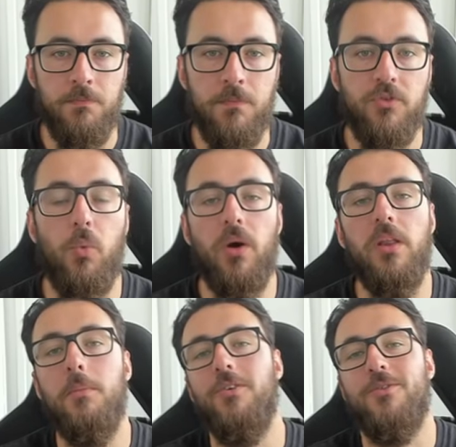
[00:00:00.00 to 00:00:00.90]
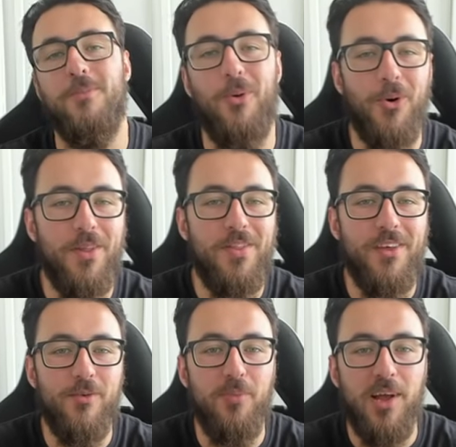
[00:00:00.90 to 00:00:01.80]
So one of the most important
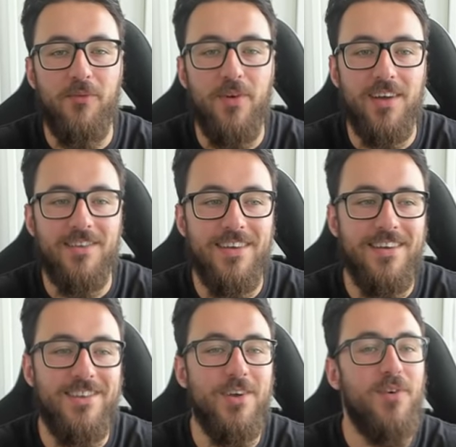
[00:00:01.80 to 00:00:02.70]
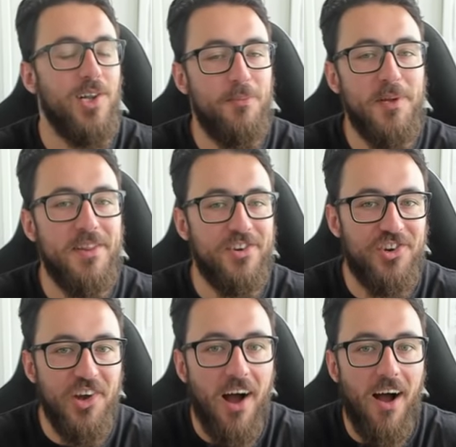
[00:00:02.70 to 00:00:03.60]
things when playing Vex is developing the
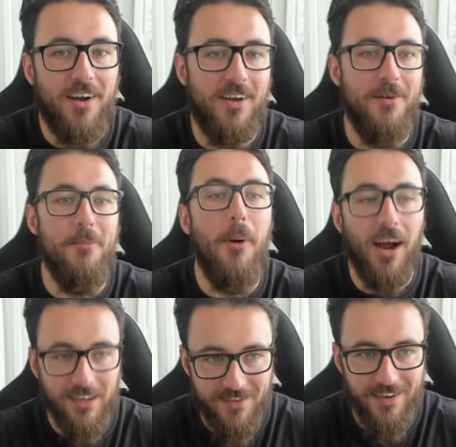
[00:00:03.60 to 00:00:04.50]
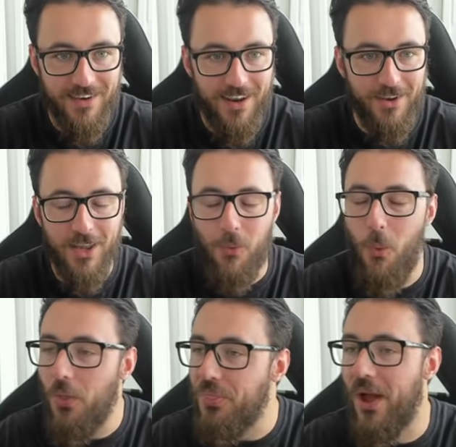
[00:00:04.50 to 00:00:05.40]
shark mindset. Now you're like,
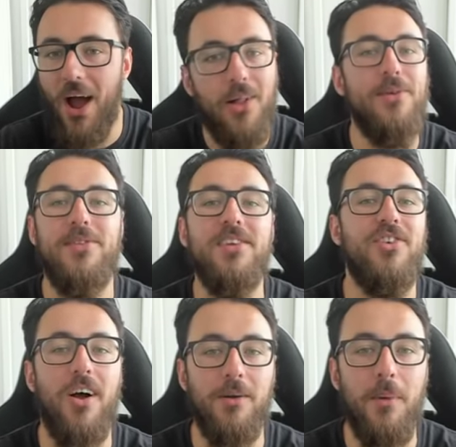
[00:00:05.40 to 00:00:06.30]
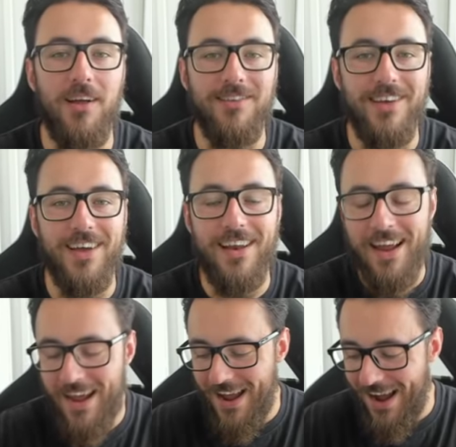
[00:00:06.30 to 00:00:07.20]
what the hell is the shark mindset?
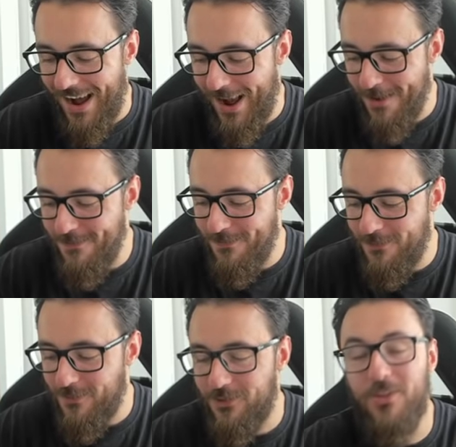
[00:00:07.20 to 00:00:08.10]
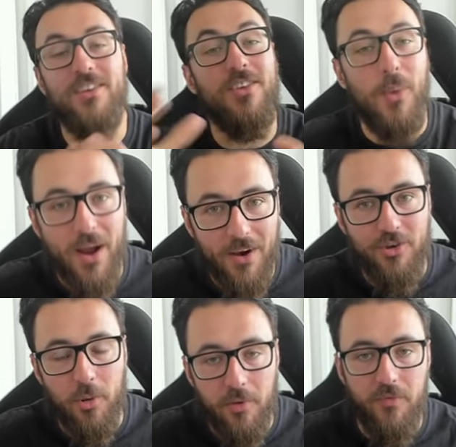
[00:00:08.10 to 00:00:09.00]
Um, so this is the way I
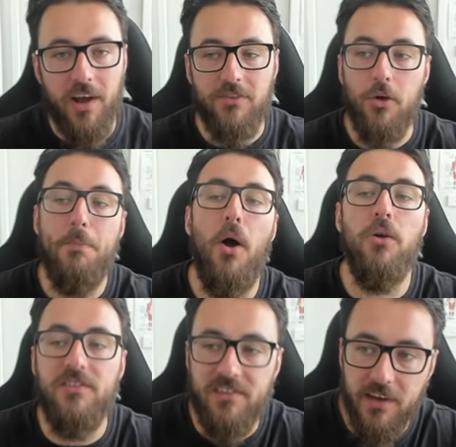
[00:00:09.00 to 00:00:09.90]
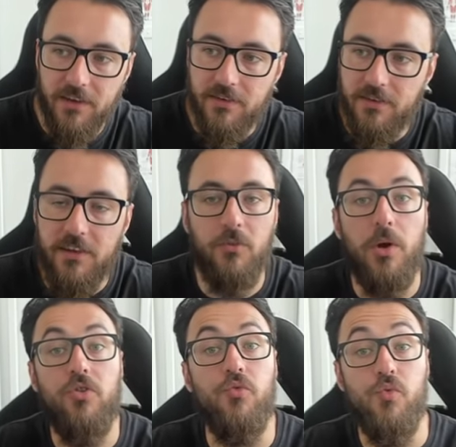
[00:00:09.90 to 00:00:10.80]
interpret Vex. So post six, this is
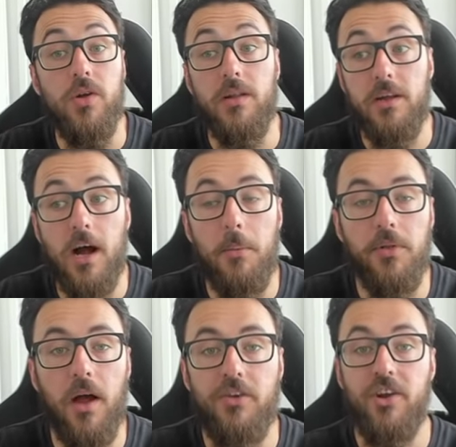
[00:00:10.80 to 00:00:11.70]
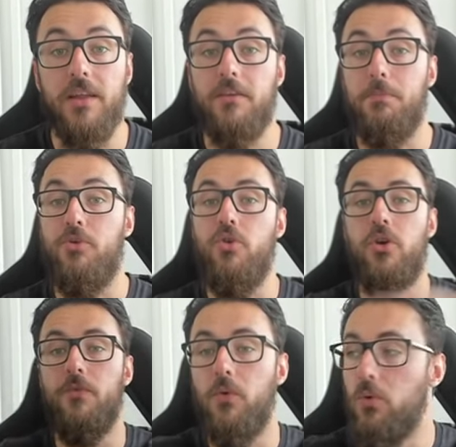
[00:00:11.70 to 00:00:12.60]
when you really come online. You get this
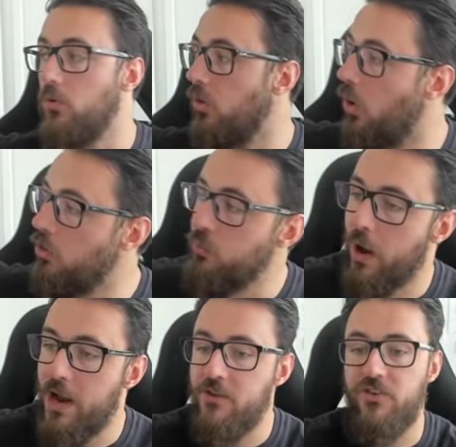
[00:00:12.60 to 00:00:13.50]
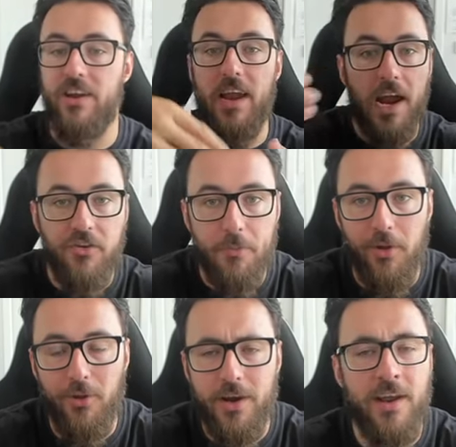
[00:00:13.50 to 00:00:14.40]
beautiful long range
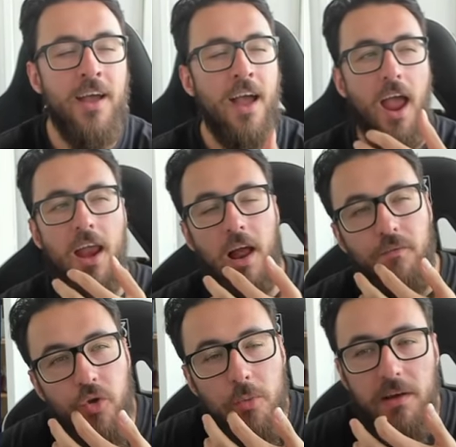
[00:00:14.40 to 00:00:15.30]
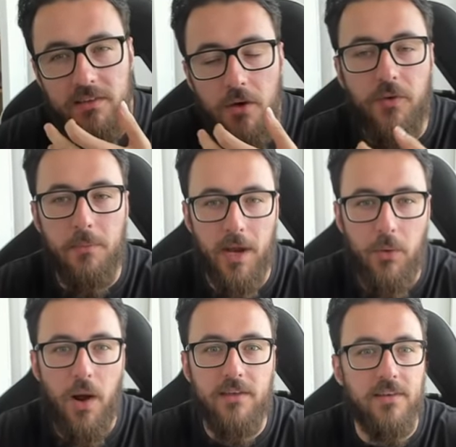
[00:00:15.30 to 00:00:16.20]
engageability, and I view myself in many
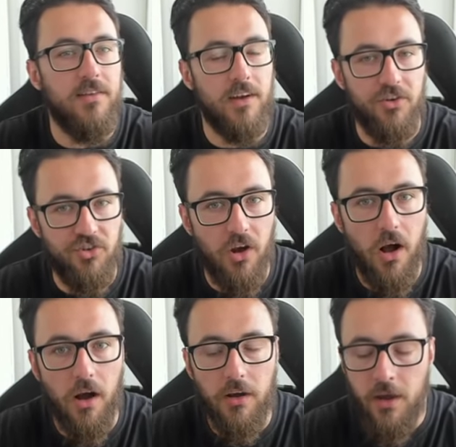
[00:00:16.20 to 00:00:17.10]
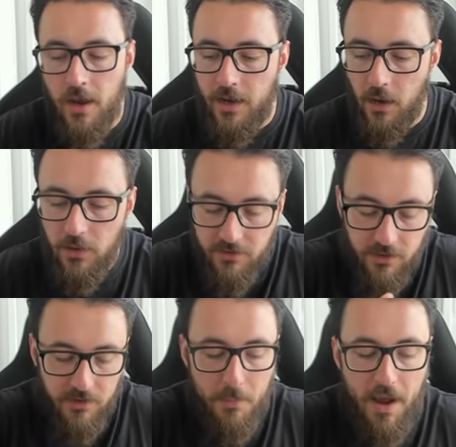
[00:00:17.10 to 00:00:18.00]
ways as like a shark. Now let's
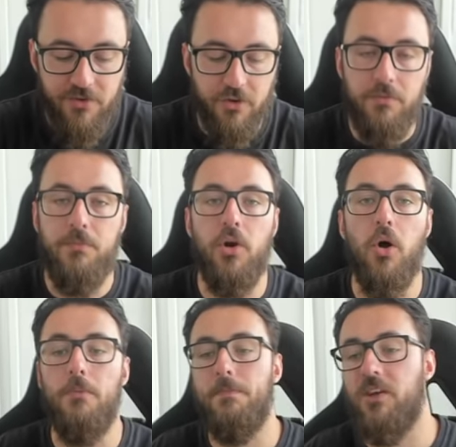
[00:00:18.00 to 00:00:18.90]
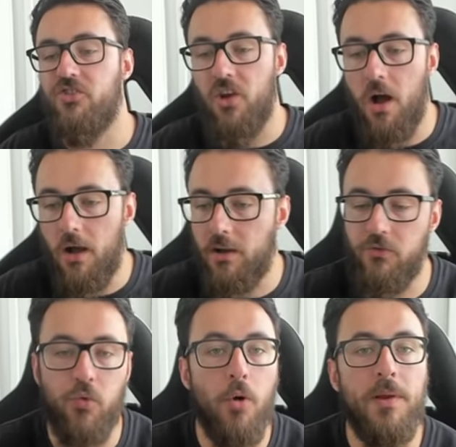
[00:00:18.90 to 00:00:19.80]
just imagine, you know, a shark is
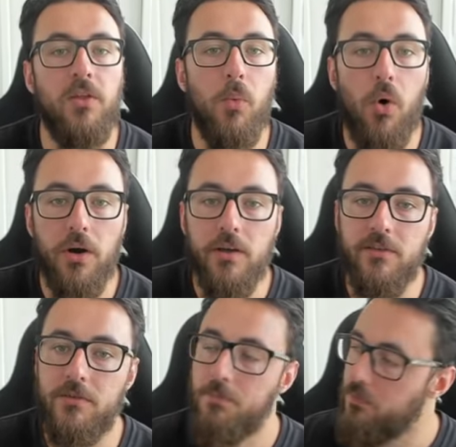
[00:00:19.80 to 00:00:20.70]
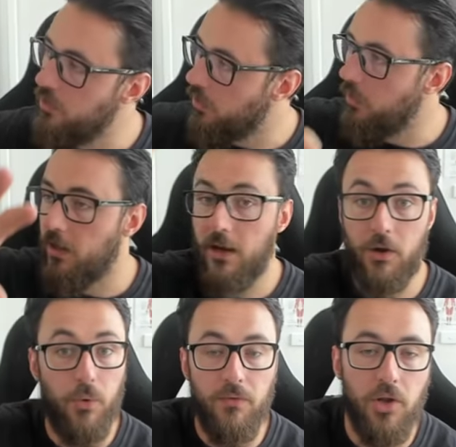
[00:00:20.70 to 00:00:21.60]
roaming the waters, you know, an
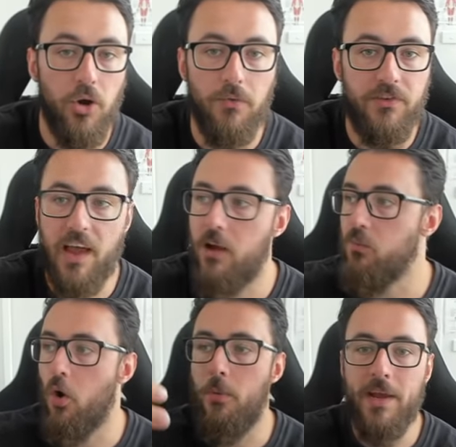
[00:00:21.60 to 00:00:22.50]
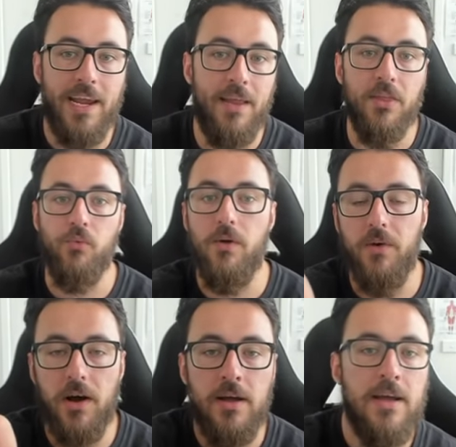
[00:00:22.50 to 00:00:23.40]
equivalent of say roaming in the
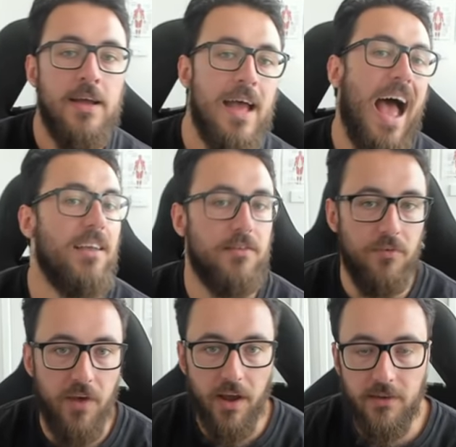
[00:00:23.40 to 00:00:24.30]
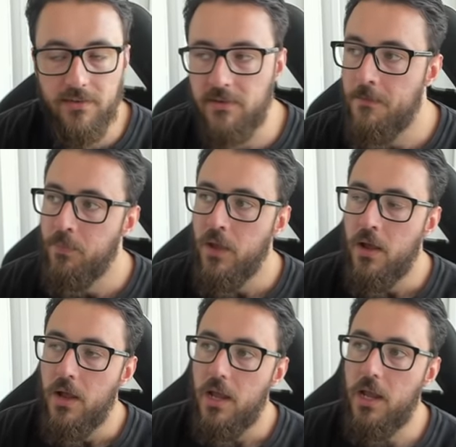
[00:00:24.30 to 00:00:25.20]
river as a Vex
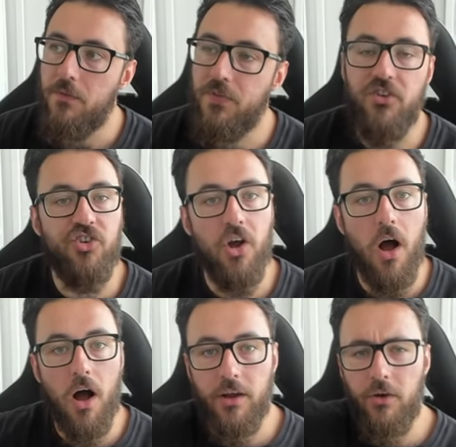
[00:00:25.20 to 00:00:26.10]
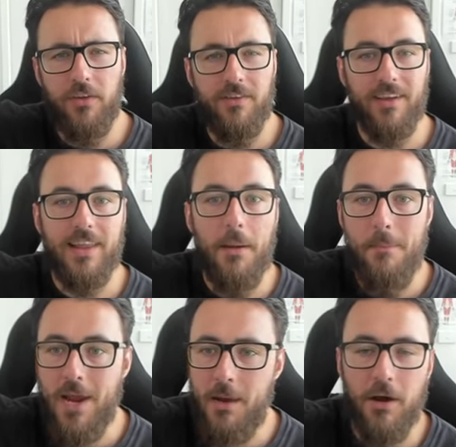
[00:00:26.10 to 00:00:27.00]
if the shark, you know, there's like that
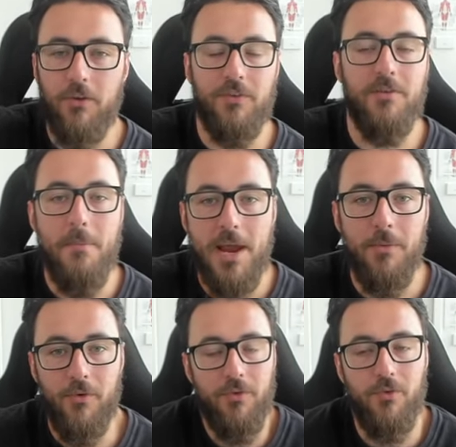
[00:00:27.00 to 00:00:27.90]
meme, I don't know if it's a meme or if it's